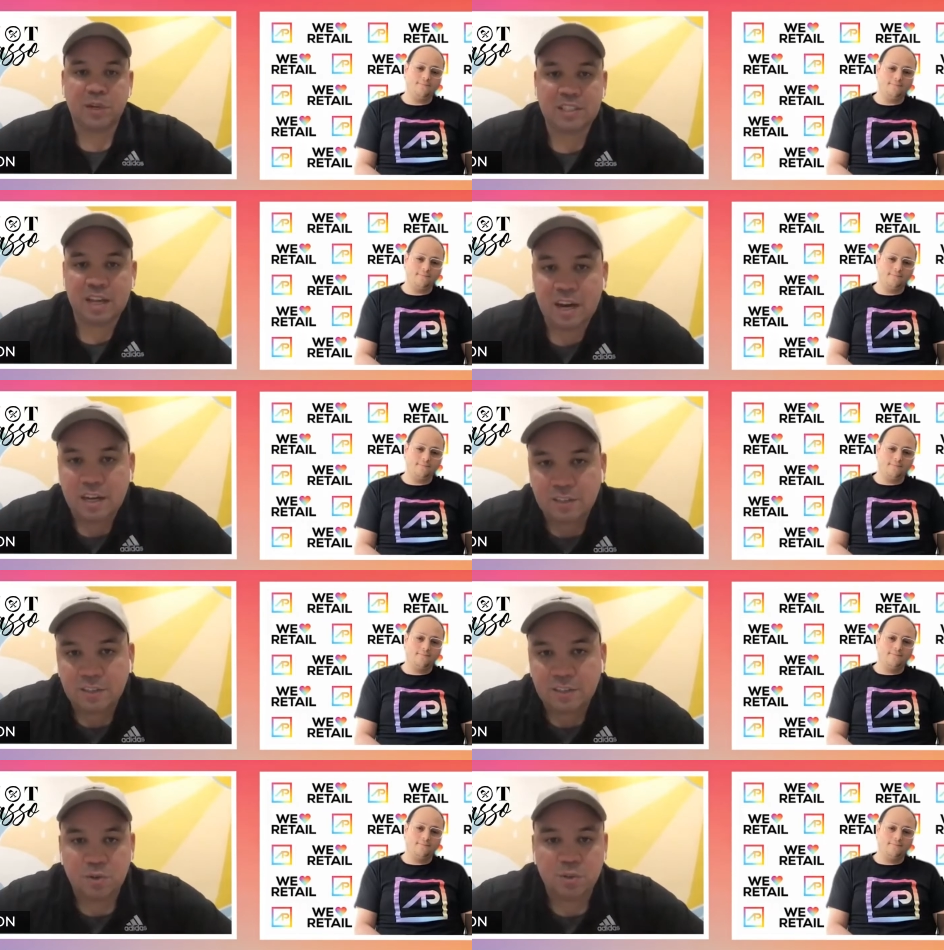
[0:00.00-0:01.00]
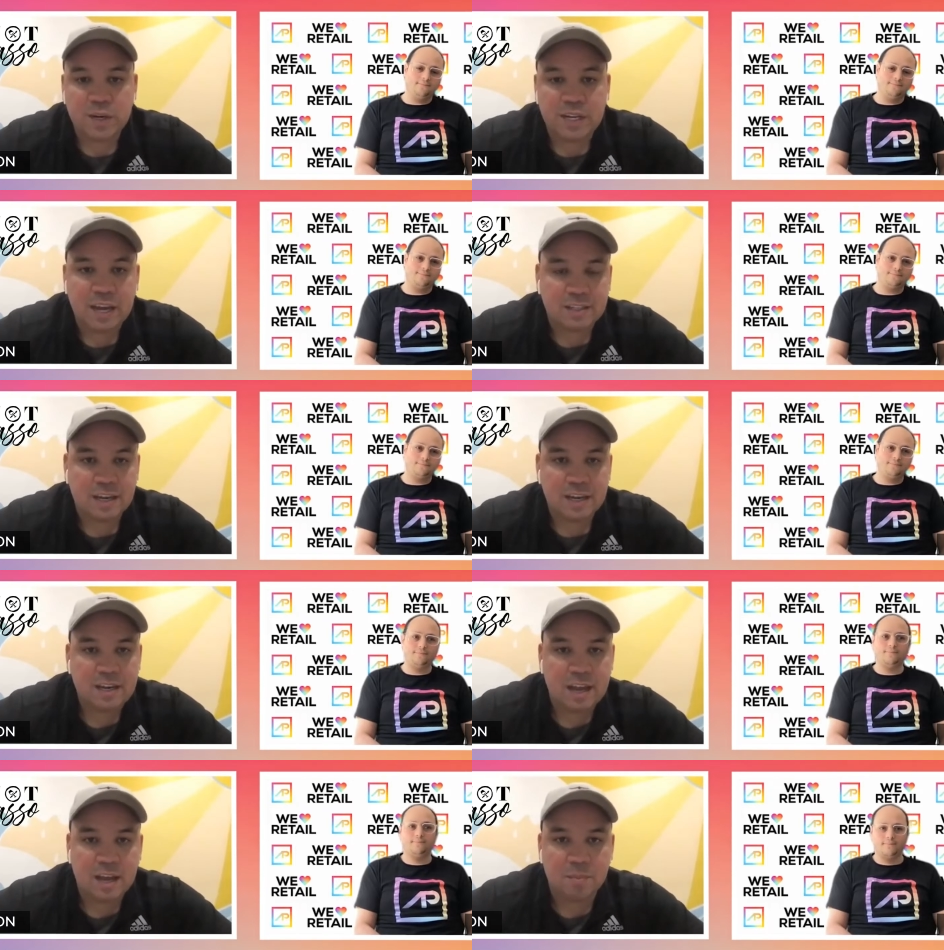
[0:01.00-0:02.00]
Speaker 1: We started in June 2018,
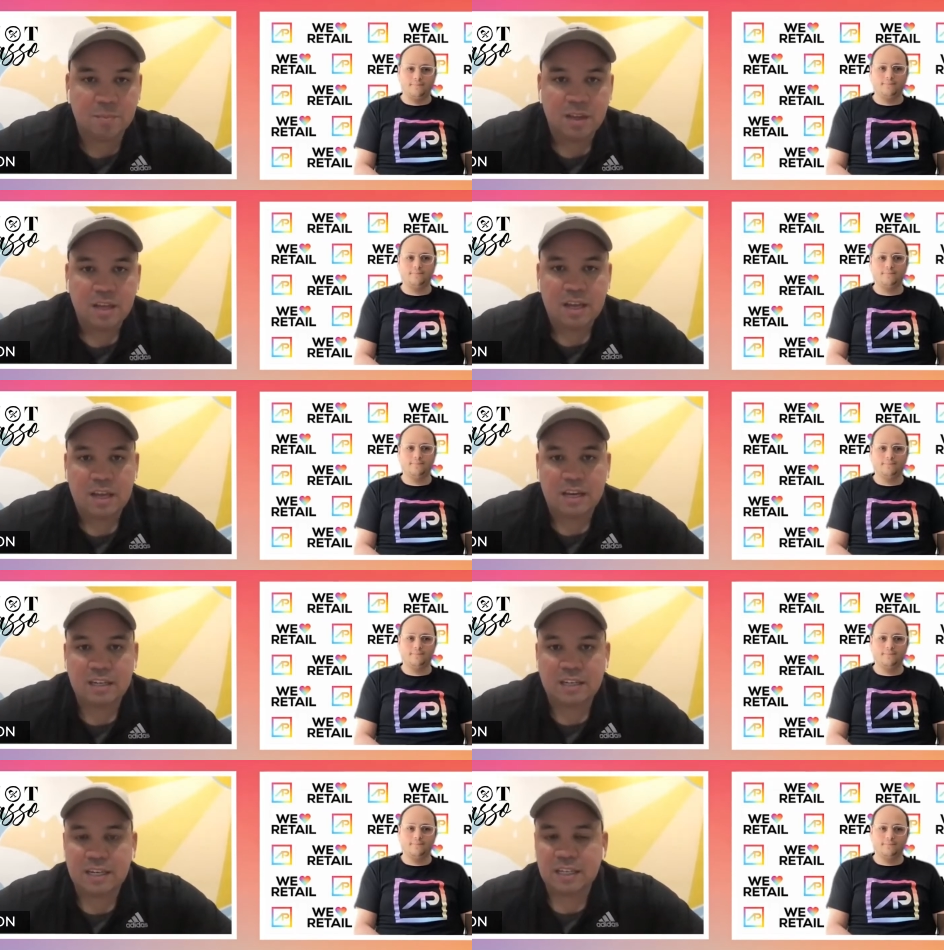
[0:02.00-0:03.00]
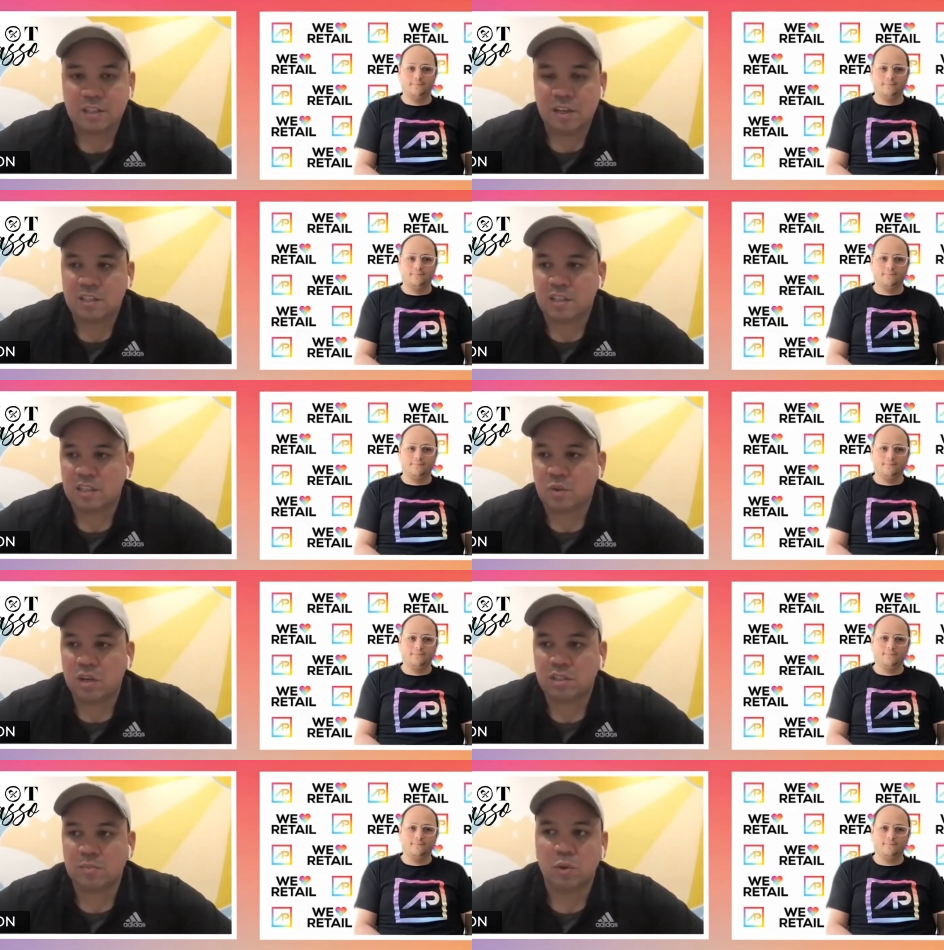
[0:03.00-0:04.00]
um, and uh, it's, a, it's, a, it's
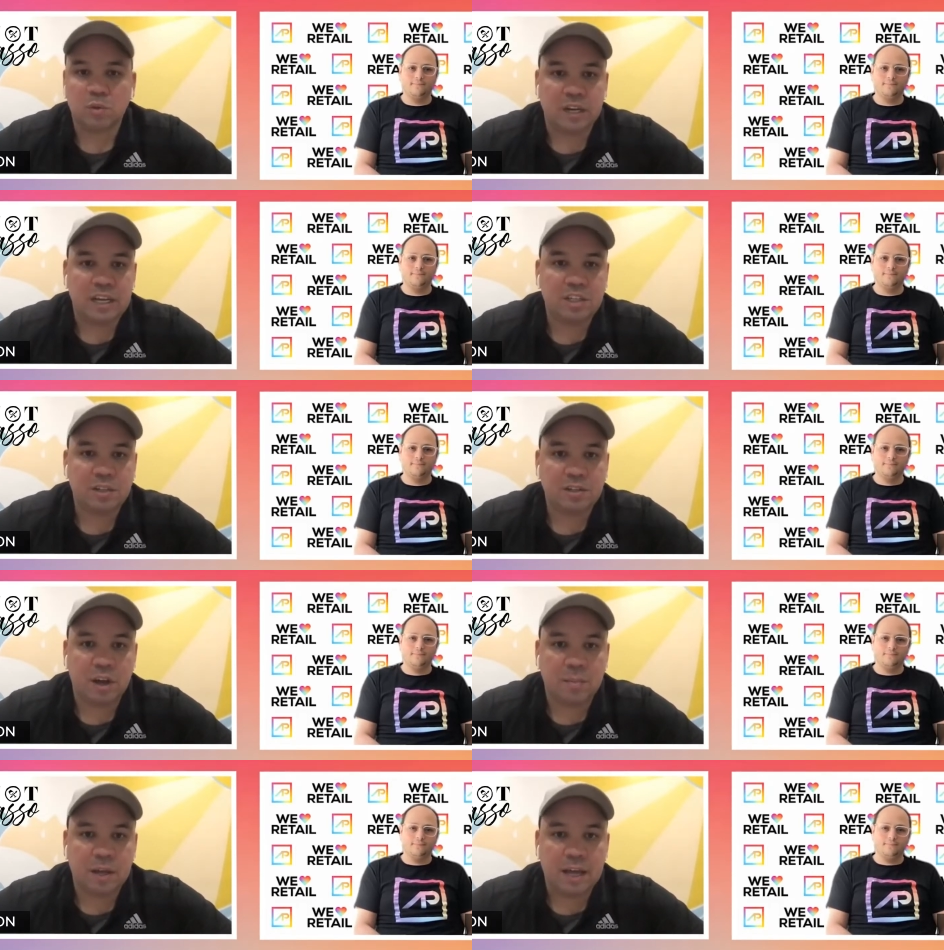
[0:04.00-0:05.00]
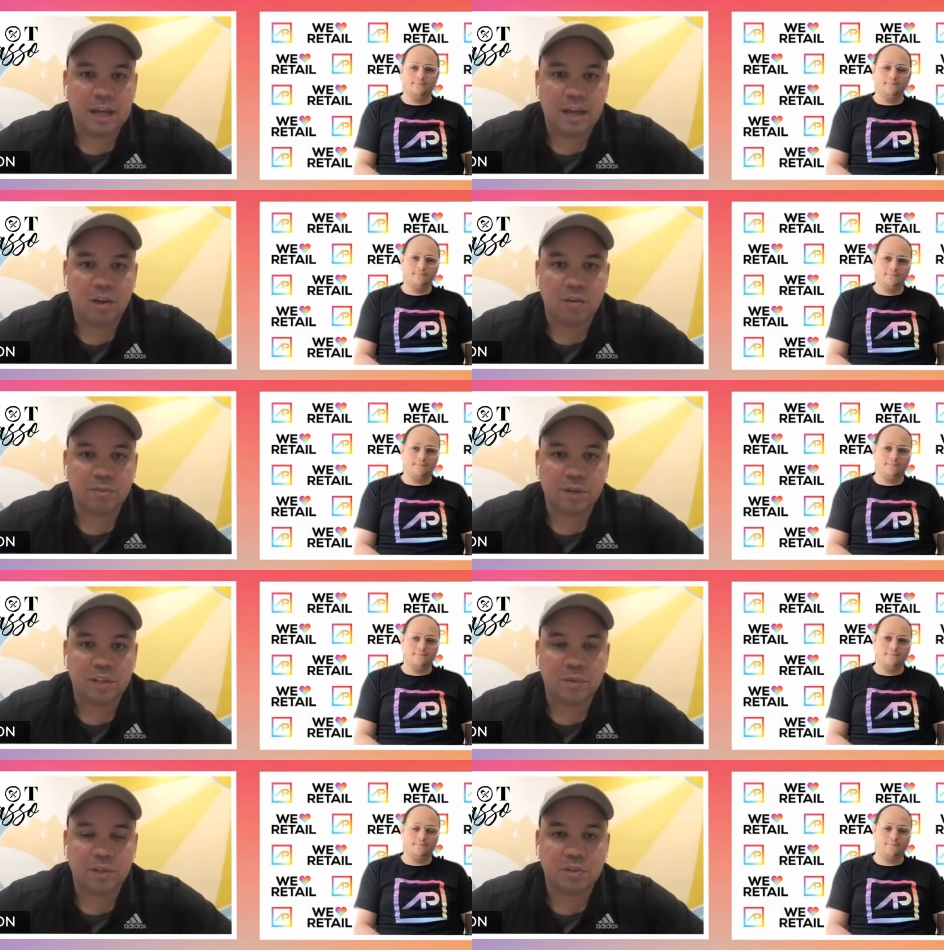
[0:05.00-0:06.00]
quite a small niche type uh, offering
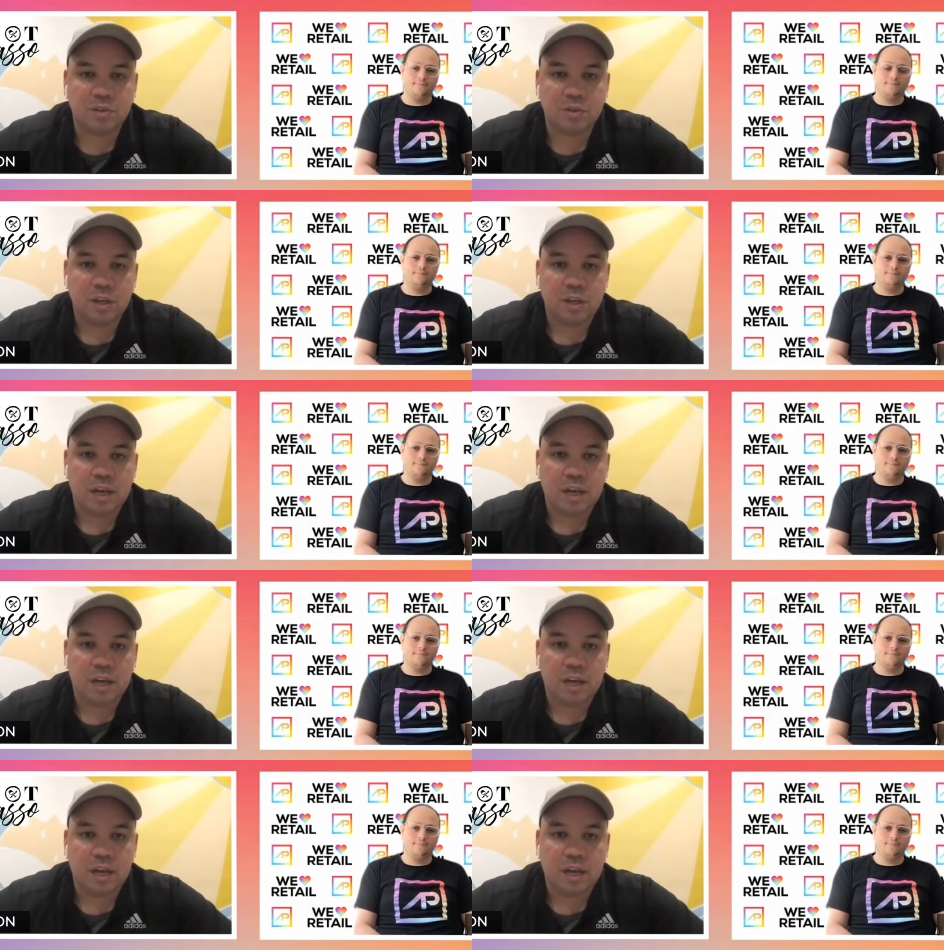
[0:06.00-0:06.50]
that we do